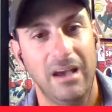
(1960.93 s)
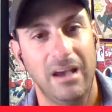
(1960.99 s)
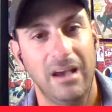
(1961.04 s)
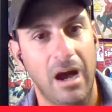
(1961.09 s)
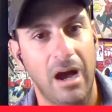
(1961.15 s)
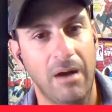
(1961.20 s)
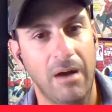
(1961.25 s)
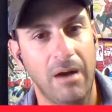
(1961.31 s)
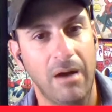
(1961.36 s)

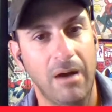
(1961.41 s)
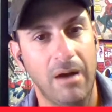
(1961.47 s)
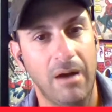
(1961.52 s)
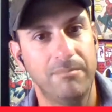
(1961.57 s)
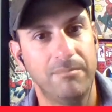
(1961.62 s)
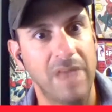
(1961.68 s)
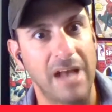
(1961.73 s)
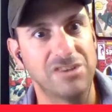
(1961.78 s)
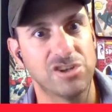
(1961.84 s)

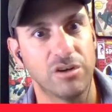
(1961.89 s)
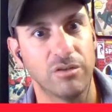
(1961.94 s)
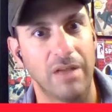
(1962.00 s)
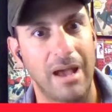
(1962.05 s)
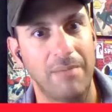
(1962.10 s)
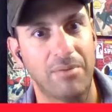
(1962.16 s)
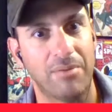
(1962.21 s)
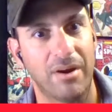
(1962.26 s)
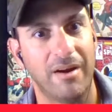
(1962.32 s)
Not
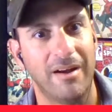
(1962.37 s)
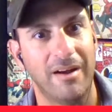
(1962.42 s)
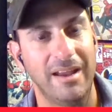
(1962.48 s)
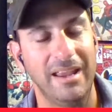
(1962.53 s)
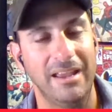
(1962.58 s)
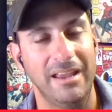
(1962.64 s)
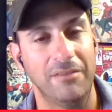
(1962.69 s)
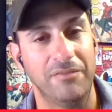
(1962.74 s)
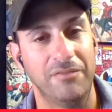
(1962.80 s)
sure,
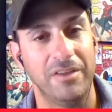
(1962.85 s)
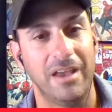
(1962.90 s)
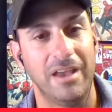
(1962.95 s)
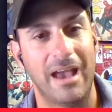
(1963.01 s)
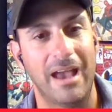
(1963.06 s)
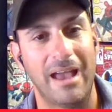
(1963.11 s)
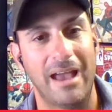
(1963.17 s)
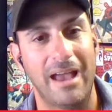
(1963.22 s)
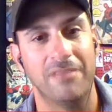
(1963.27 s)
Library, if
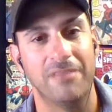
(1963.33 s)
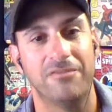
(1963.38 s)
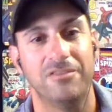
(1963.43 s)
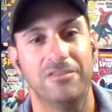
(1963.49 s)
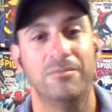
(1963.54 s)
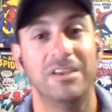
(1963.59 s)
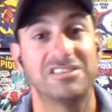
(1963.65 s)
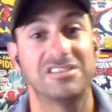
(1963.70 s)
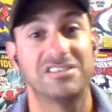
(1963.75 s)

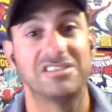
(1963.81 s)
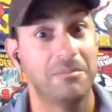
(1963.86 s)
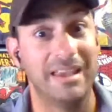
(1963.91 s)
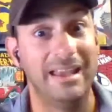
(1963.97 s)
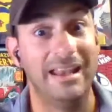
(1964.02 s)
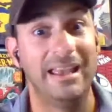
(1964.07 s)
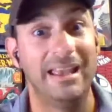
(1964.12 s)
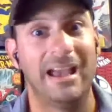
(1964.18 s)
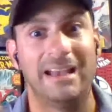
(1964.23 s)
you missed the
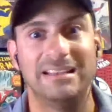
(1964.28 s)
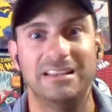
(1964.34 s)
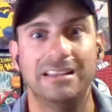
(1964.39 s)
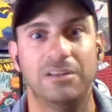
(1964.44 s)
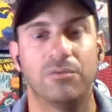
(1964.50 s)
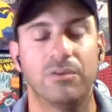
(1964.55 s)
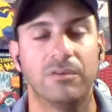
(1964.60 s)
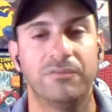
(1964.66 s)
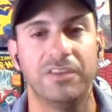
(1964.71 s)
beginning,
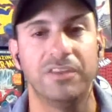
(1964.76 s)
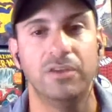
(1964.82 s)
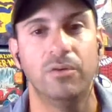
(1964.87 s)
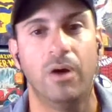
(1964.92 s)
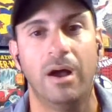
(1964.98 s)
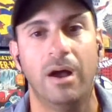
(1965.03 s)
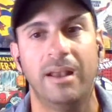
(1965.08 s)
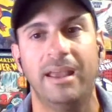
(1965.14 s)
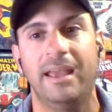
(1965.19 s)
I did a
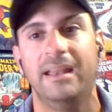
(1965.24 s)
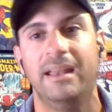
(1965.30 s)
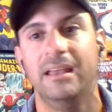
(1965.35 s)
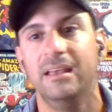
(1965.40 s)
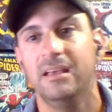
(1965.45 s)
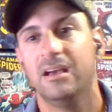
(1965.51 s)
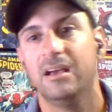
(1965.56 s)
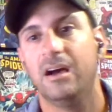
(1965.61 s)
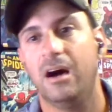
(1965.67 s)
review on
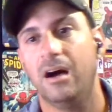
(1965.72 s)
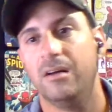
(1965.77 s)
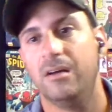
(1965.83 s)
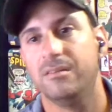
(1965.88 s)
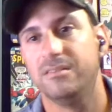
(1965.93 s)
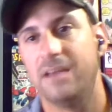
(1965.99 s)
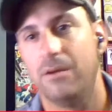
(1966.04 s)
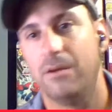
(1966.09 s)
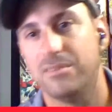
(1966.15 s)
it.
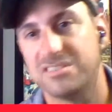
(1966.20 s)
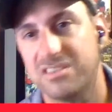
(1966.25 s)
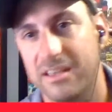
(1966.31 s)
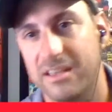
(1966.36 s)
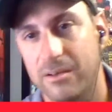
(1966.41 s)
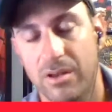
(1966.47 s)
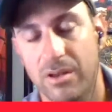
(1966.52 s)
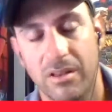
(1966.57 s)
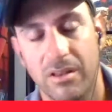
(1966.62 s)
That
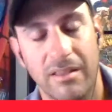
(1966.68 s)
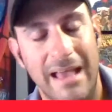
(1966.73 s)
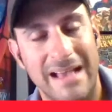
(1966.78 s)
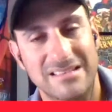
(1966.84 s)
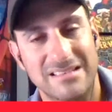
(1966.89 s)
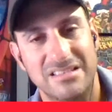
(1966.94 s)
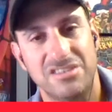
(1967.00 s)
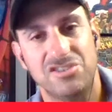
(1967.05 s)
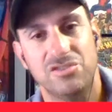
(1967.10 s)
was like one
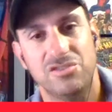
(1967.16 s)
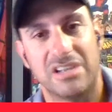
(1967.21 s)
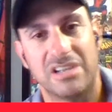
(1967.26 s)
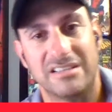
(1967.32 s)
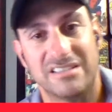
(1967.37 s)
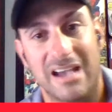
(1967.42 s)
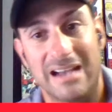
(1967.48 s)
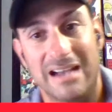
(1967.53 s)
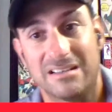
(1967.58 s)
of the last
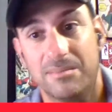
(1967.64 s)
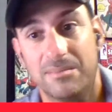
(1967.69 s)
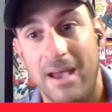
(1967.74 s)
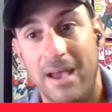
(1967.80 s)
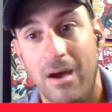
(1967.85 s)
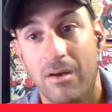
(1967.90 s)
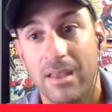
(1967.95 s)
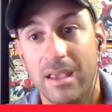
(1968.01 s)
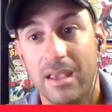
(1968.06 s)
issues I
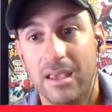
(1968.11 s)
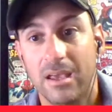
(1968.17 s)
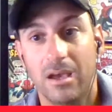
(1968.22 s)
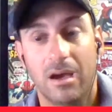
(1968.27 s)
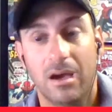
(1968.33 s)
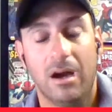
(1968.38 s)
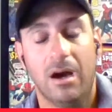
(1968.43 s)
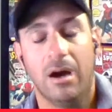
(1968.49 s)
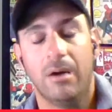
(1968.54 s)
talked about.
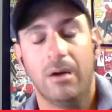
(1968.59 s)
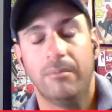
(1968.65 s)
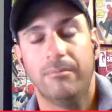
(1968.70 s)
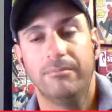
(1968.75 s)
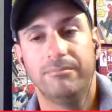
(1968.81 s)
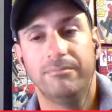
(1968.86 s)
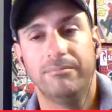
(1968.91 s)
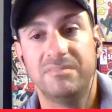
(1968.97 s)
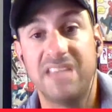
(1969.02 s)

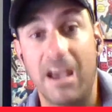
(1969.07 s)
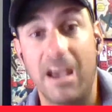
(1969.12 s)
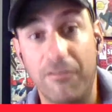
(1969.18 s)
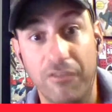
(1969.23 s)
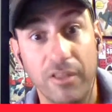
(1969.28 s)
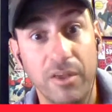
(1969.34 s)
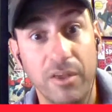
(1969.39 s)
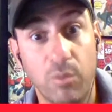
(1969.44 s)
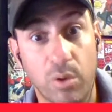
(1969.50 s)

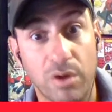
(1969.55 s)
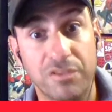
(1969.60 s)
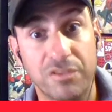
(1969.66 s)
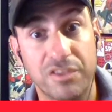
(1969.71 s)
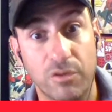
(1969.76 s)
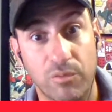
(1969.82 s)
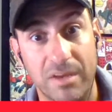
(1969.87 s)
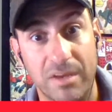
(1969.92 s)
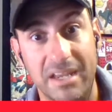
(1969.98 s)
Definitely
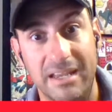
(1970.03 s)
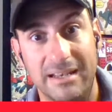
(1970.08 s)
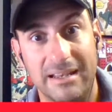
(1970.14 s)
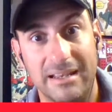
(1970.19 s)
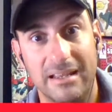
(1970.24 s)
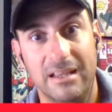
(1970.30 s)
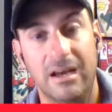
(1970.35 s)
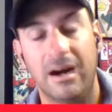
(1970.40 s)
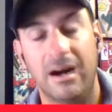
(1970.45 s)
worth the
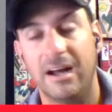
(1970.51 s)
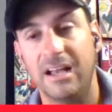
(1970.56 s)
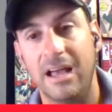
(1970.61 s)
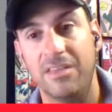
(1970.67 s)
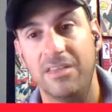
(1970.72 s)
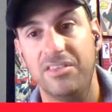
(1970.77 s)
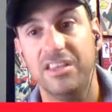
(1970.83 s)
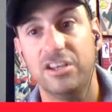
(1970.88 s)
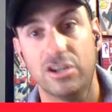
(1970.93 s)
read.
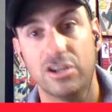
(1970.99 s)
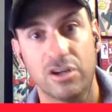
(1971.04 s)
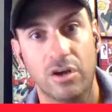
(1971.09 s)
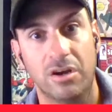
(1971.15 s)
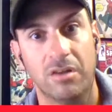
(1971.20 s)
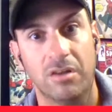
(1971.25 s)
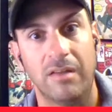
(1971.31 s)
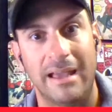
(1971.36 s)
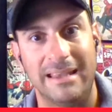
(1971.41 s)
I
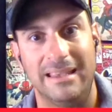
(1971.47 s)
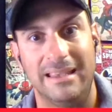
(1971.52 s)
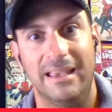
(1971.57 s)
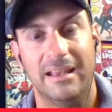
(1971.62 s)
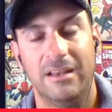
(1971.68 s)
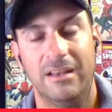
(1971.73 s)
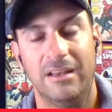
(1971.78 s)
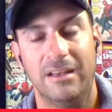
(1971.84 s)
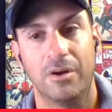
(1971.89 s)
think you're going to
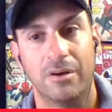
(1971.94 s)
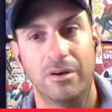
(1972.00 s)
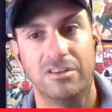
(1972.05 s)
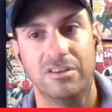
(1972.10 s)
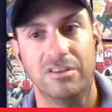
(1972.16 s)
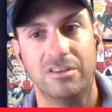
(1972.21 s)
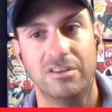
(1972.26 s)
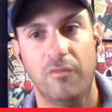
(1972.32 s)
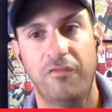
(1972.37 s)
like it.
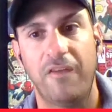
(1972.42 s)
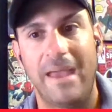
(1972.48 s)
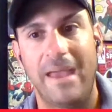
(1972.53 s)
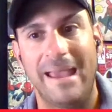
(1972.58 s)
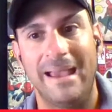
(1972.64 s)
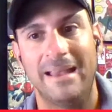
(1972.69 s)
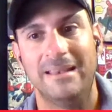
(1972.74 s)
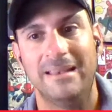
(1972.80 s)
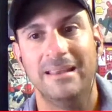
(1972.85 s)
If you're a
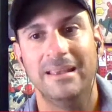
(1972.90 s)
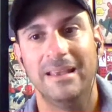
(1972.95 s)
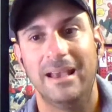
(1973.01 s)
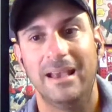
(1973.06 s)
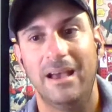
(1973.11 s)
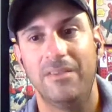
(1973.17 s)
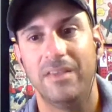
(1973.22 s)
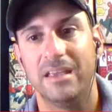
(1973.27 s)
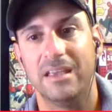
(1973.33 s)
Doom
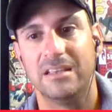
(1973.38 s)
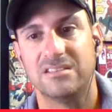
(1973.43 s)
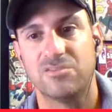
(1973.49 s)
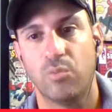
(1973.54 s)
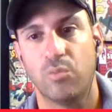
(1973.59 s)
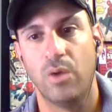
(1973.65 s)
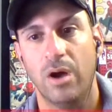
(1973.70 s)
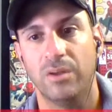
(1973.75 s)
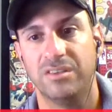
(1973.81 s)
fan, I
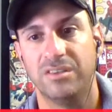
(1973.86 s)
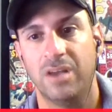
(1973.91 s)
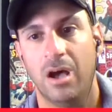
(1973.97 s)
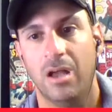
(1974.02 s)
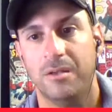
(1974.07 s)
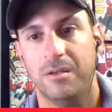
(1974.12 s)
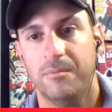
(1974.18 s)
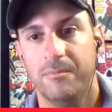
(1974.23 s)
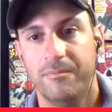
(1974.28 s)
think it's
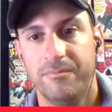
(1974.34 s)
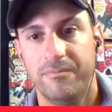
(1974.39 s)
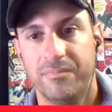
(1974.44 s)
well done.